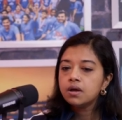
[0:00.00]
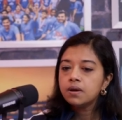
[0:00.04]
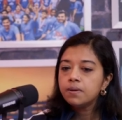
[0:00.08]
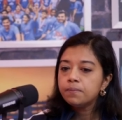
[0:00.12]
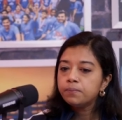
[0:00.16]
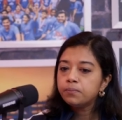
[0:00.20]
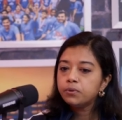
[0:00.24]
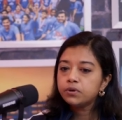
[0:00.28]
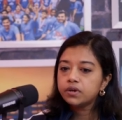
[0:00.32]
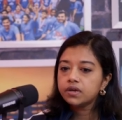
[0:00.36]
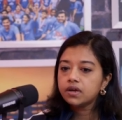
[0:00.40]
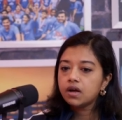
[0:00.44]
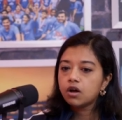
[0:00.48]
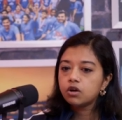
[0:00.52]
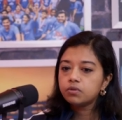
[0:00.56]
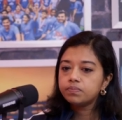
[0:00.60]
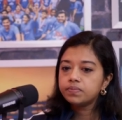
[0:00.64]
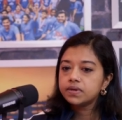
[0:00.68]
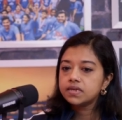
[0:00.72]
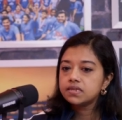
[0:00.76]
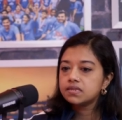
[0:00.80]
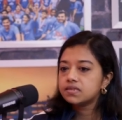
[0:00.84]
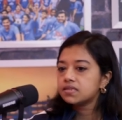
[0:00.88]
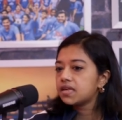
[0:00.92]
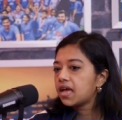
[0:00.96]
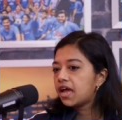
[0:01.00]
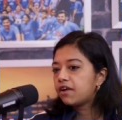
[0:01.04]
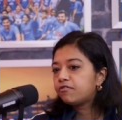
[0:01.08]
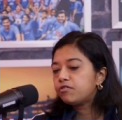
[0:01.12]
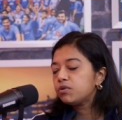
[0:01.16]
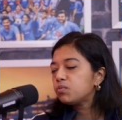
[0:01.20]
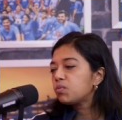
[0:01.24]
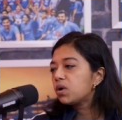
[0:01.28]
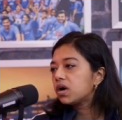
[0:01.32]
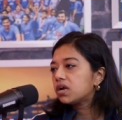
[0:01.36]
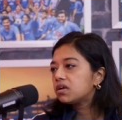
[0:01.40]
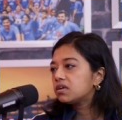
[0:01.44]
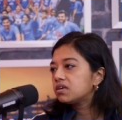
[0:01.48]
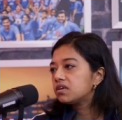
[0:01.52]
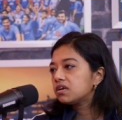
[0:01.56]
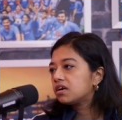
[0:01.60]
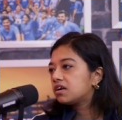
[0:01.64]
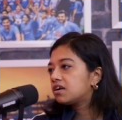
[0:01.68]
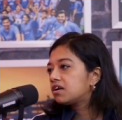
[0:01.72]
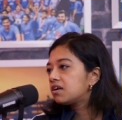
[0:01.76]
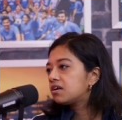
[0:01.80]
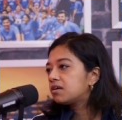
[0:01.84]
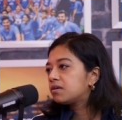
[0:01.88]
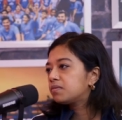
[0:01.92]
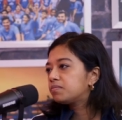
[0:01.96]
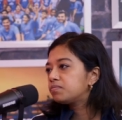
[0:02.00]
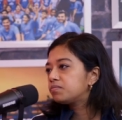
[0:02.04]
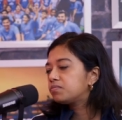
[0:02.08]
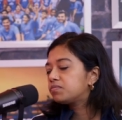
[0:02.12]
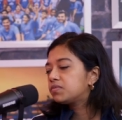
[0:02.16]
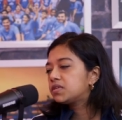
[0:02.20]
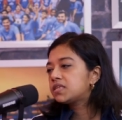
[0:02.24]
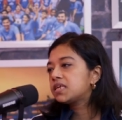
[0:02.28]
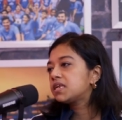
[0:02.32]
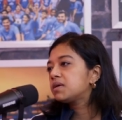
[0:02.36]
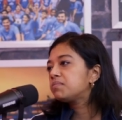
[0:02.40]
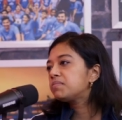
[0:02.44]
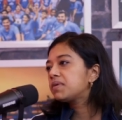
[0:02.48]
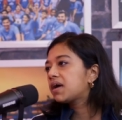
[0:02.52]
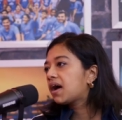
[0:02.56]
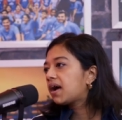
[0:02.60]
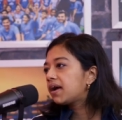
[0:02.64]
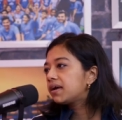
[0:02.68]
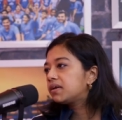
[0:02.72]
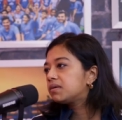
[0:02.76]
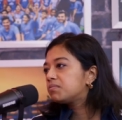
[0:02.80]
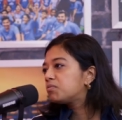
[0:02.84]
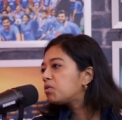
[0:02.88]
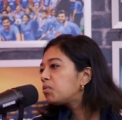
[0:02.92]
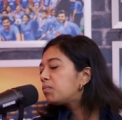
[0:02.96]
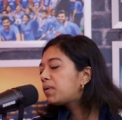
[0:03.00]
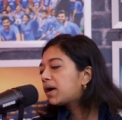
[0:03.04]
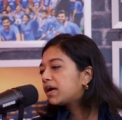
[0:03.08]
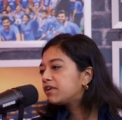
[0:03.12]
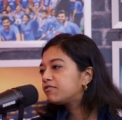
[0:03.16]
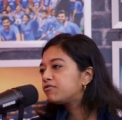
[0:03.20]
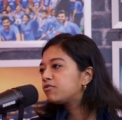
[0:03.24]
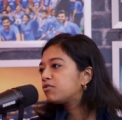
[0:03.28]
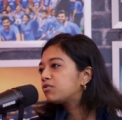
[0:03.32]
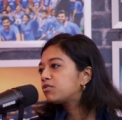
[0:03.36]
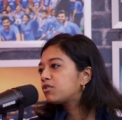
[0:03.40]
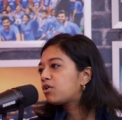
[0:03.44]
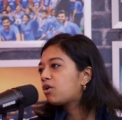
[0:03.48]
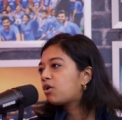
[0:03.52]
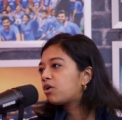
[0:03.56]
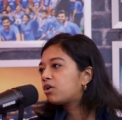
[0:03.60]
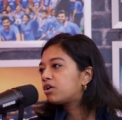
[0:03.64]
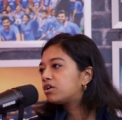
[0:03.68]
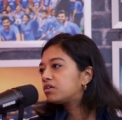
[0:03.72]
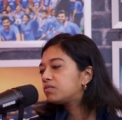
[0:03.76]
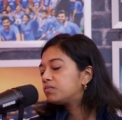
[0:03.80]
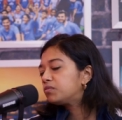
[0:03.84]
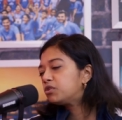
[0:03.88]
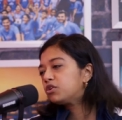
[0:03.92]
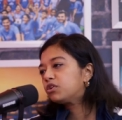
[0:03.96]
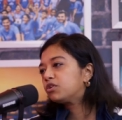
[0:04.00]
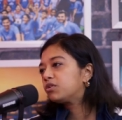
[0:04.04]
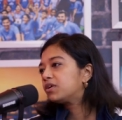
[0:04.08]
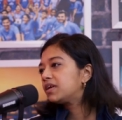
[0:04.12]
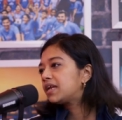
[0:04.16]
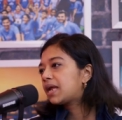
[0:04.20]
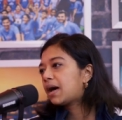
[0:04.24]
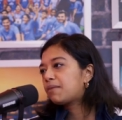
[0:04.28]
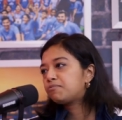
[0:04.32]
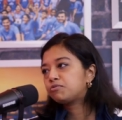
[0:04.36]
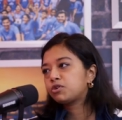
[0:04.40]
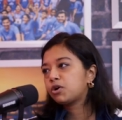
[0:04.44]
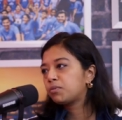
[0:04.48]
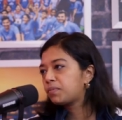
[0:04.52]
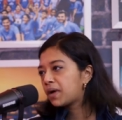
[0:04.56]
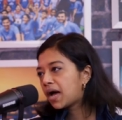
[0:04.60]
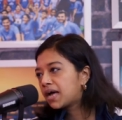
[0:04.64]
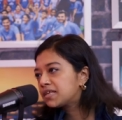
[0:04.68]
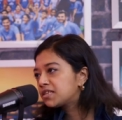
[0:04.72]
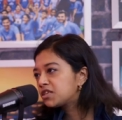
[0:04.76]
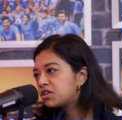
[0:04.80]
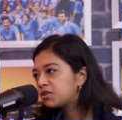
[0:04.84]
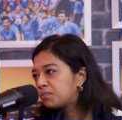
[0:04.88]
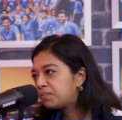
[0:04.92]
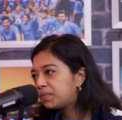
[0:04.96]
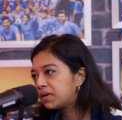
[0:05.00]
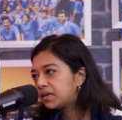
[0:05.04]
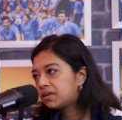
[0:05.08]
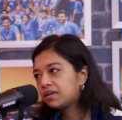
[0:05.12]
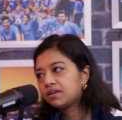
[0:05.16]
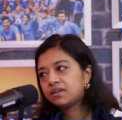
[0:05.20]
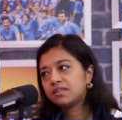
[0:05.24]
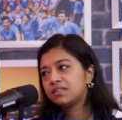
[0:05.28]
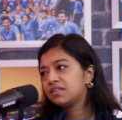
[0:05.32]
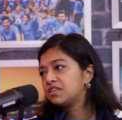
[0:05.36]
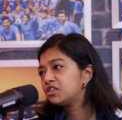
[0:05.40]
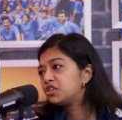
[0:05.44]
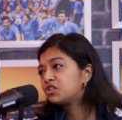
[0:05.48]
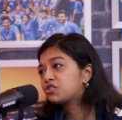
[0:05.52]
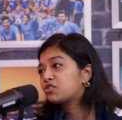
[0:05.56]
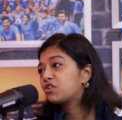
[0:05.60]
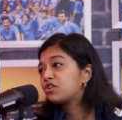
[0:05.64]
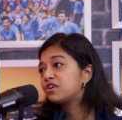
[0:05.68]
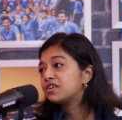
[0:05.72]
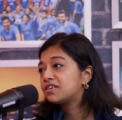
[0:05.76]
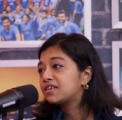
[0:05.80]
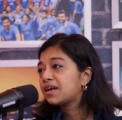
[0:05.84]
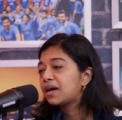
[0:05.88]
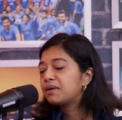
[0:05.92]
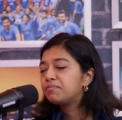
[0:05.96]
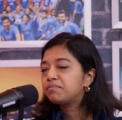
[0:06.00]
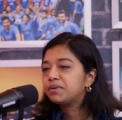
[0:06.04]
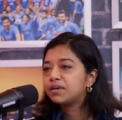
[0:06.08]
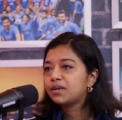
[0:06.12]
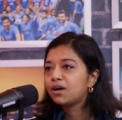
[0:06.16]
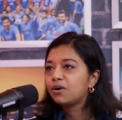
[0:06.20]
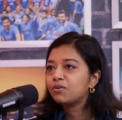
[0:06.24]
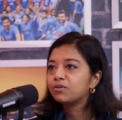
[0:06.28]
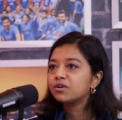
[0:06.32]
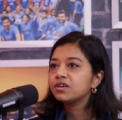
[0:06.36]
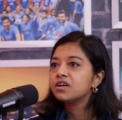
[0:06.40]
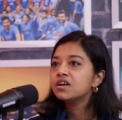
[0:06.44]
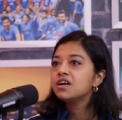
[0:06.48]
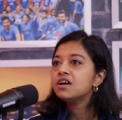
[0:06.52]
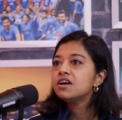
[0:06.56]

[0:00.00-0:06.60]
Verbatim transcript: putting out because everyone uh, sitting behind a mobile phone or you know a laptop has an opinion and they're just going to type it out